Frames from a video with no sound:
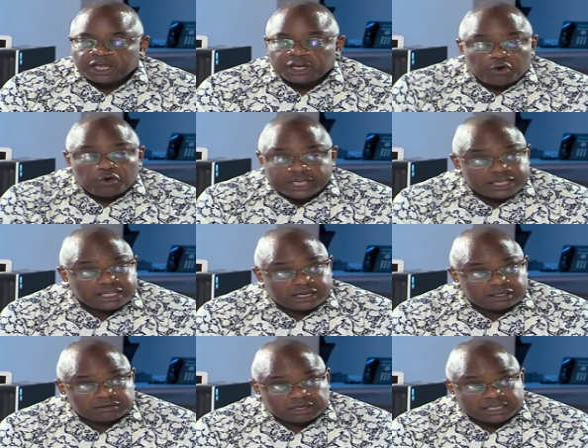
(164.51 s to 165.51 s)
No Kenyan
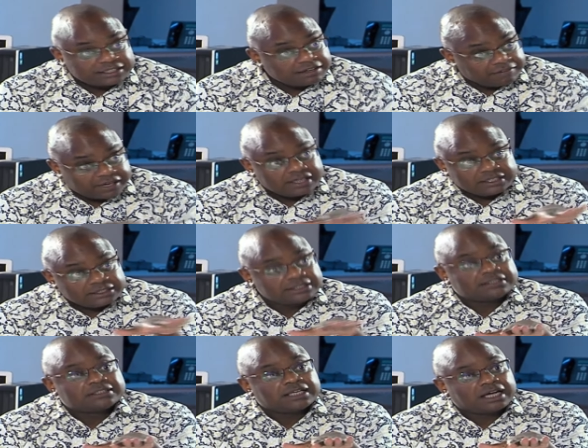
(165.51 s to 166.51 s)
okay. has ever held
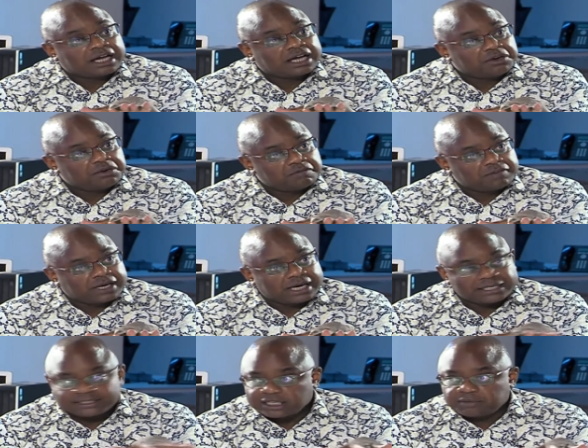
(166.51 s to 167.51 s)
this uh, kind of uh,
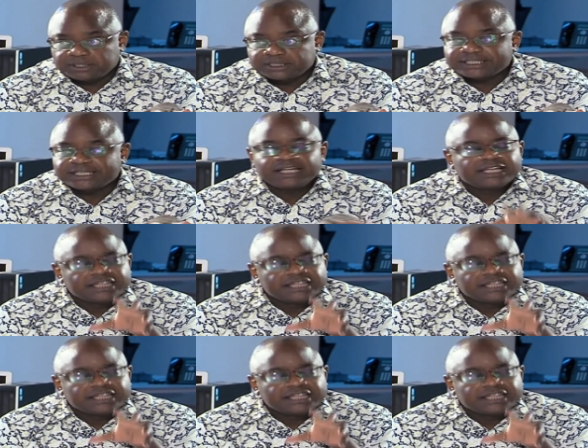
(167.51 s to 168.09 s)
assignment. Sure.